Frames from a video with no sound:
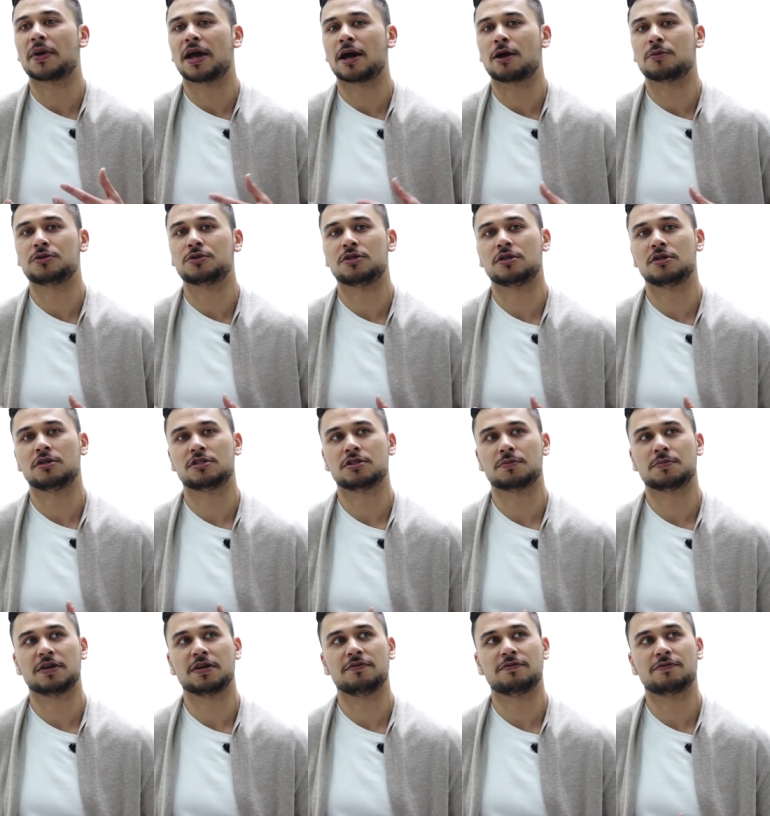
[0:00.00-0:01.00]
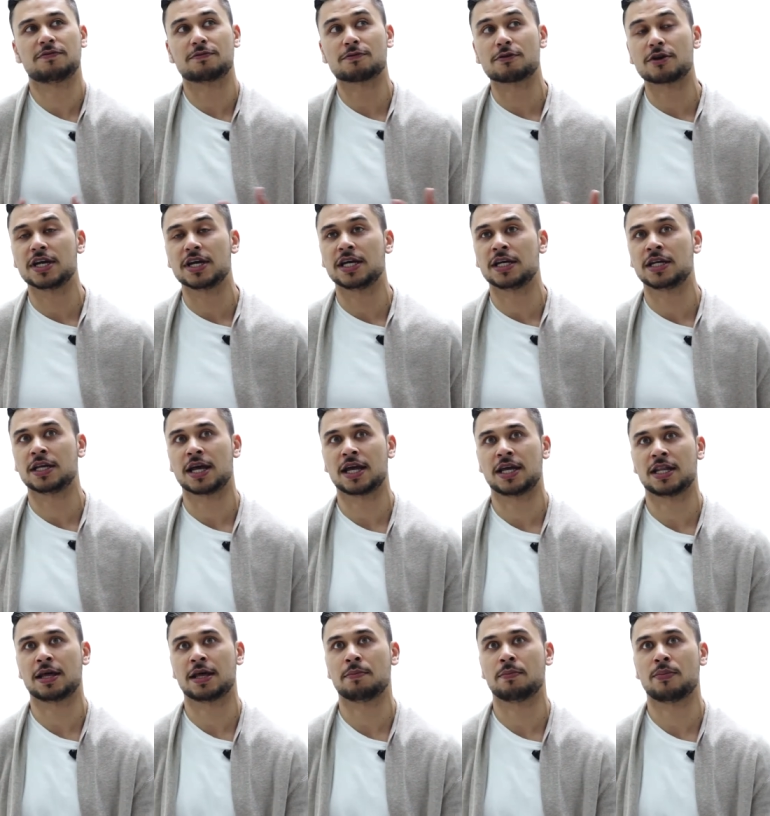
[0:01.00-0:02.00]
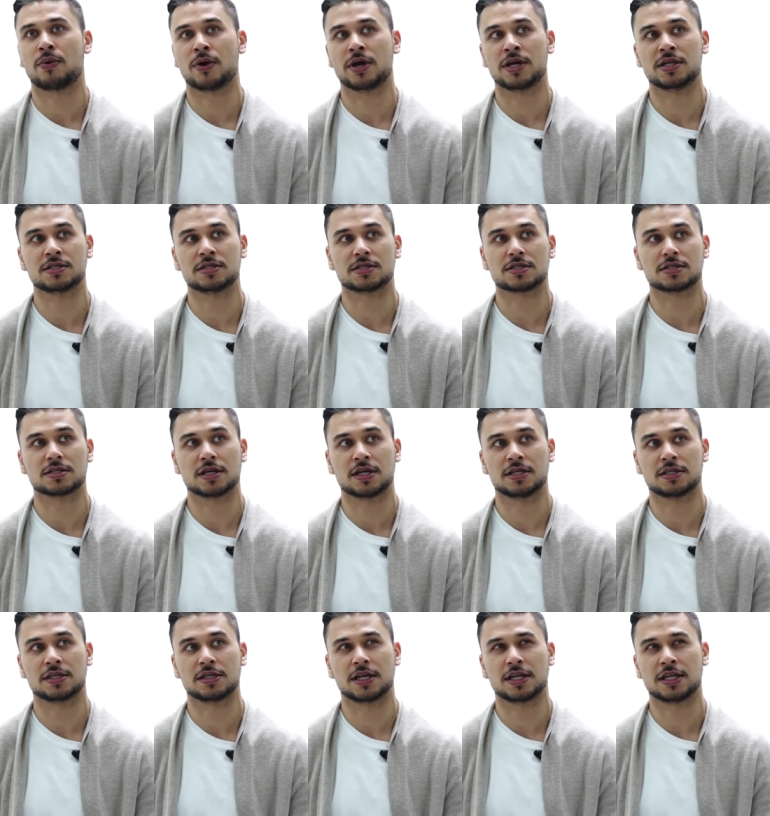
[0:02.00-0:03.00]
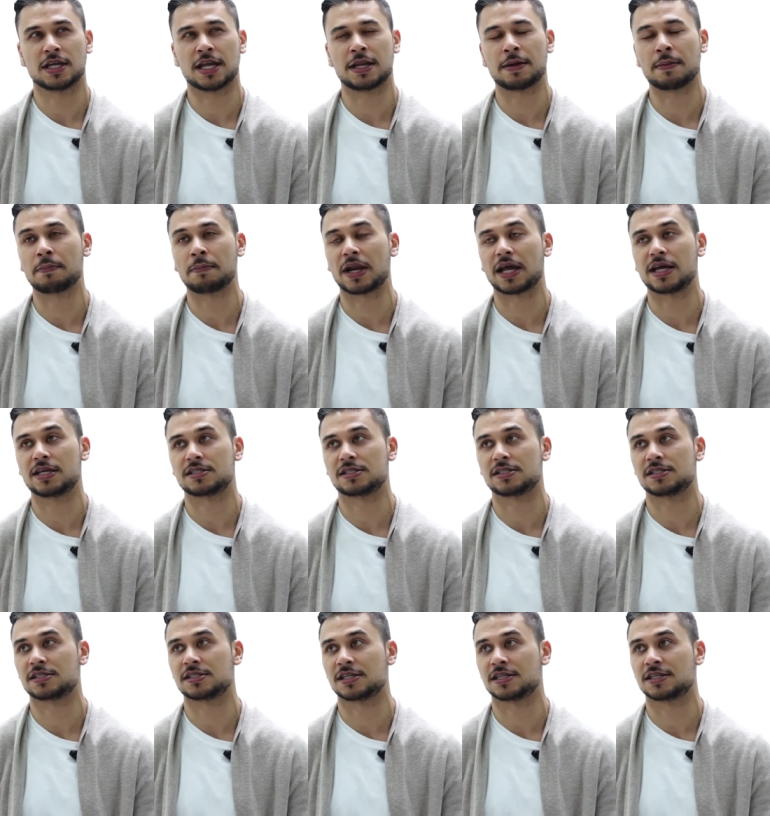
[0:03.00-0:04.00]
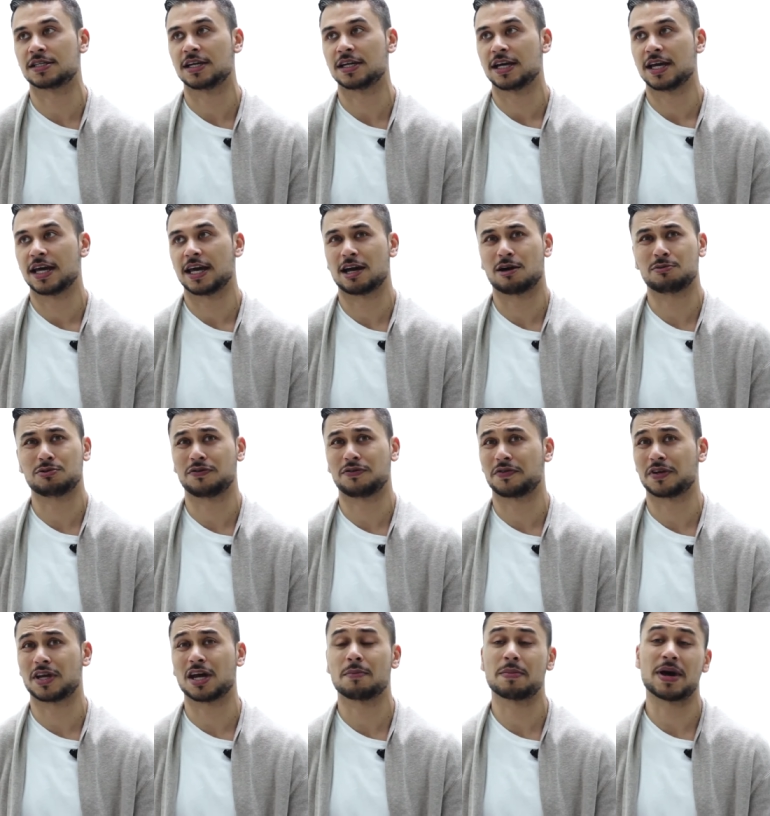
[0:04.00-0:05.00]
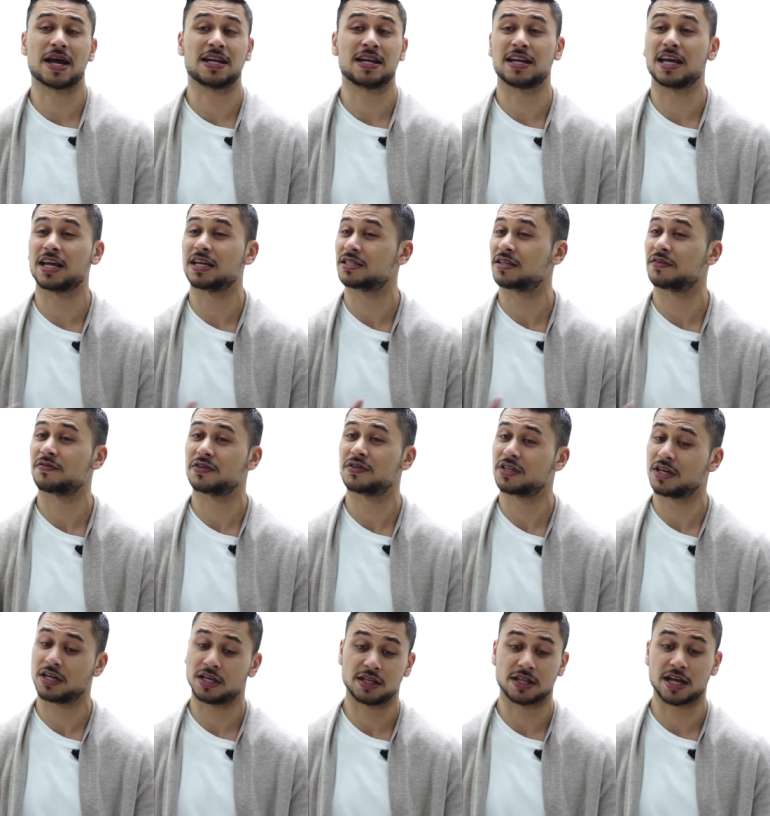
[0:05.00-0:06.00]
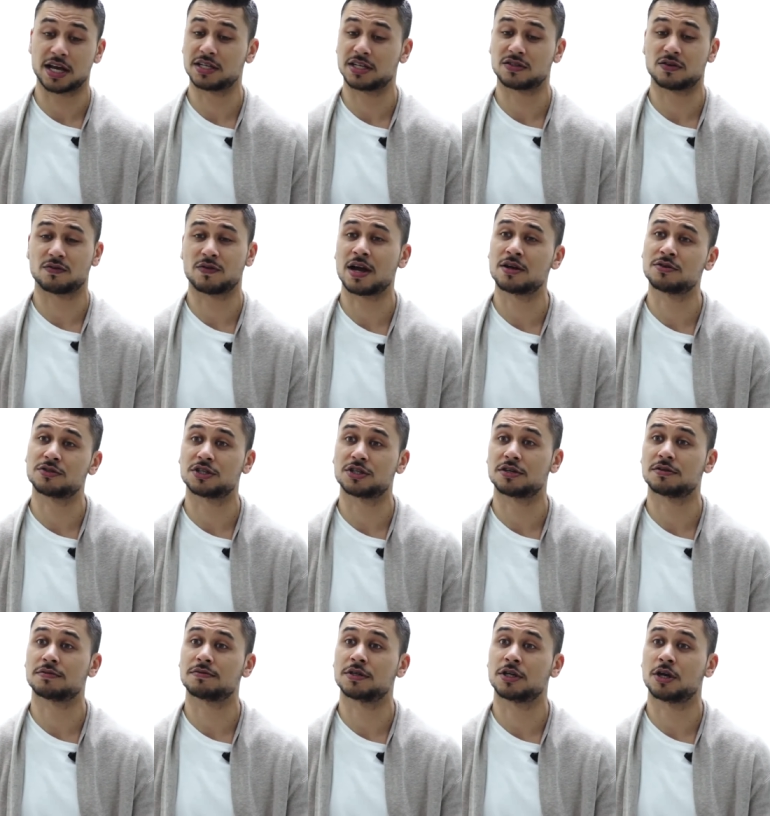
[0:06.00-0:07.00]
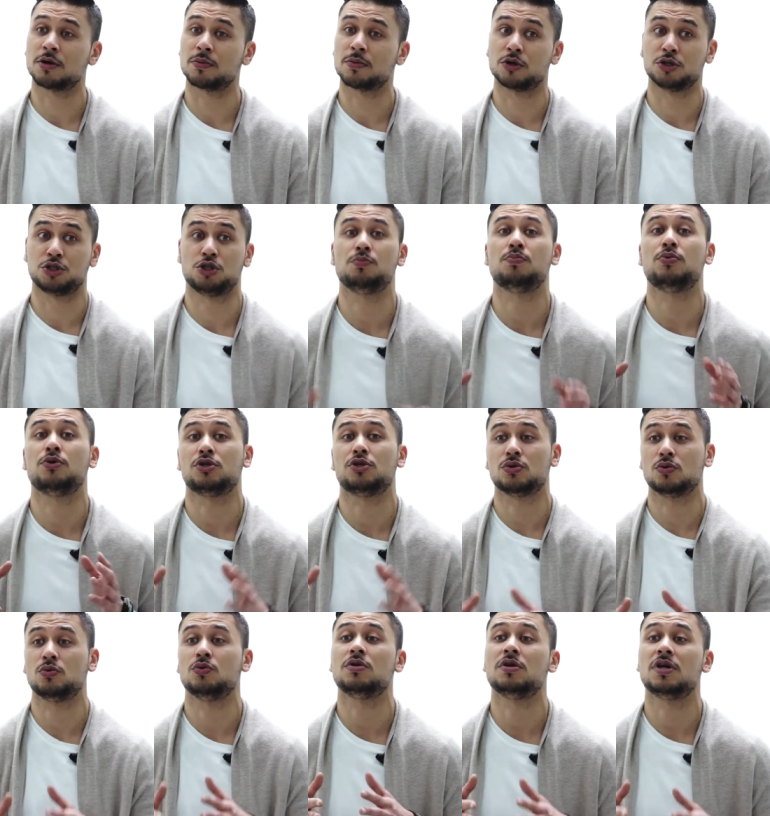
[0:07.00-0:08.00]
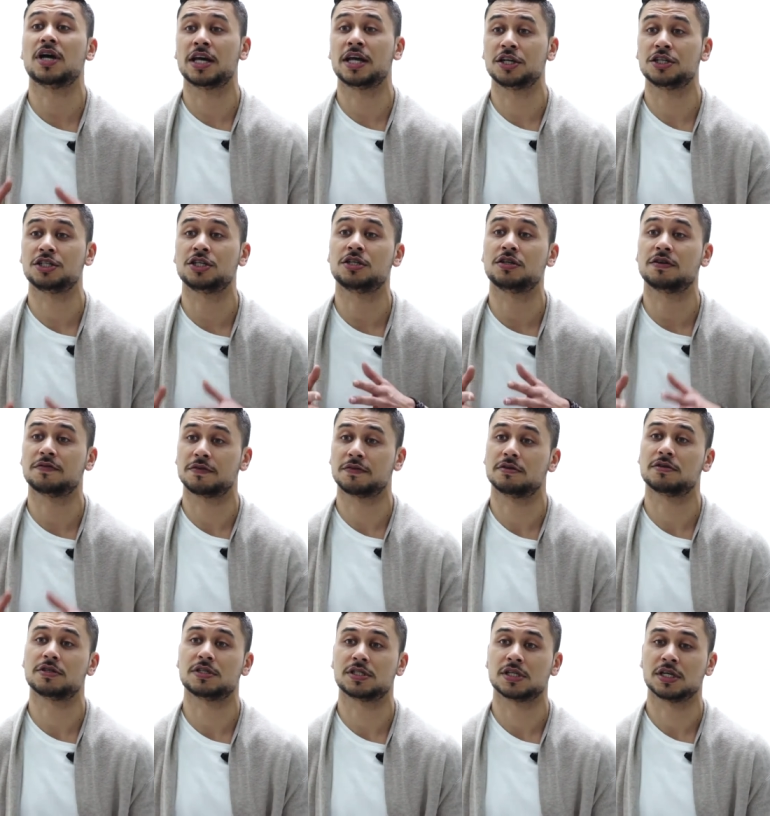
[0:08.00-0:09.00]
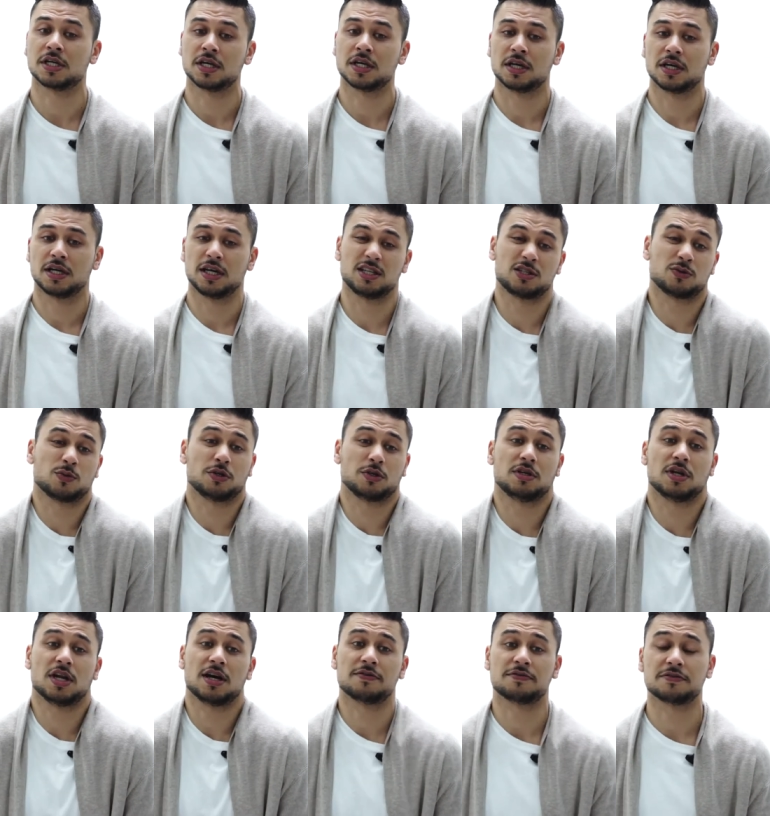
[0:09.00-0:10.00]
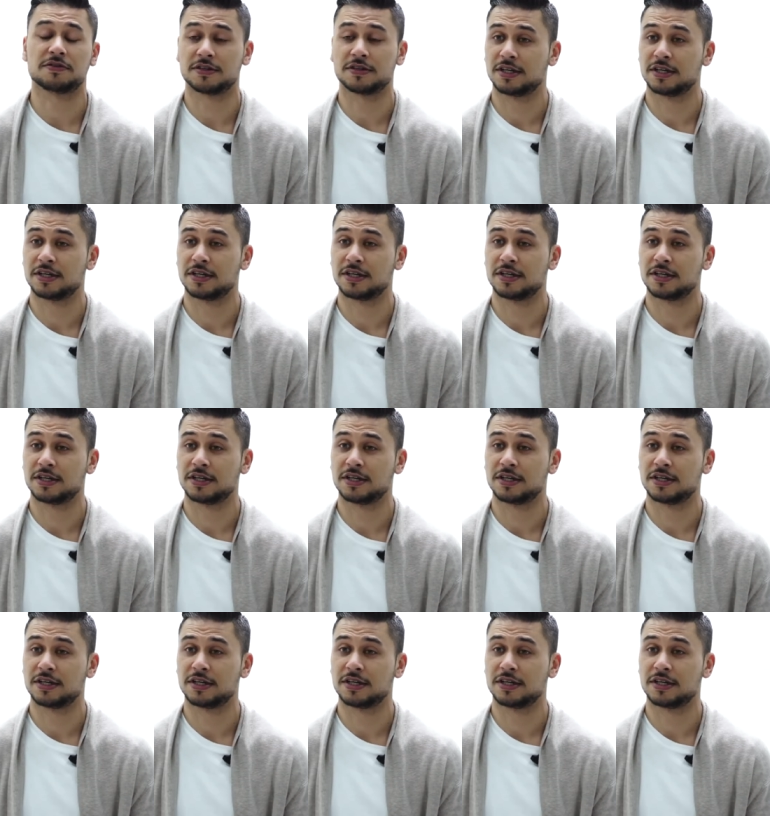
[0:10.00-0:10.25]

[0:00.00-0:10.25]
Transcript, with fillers: It helps you to be free in, in them points and in, in, in, places, and it helps you forget about the negativity that surrounds you. You know, because you push all your energy and your focus into what you love.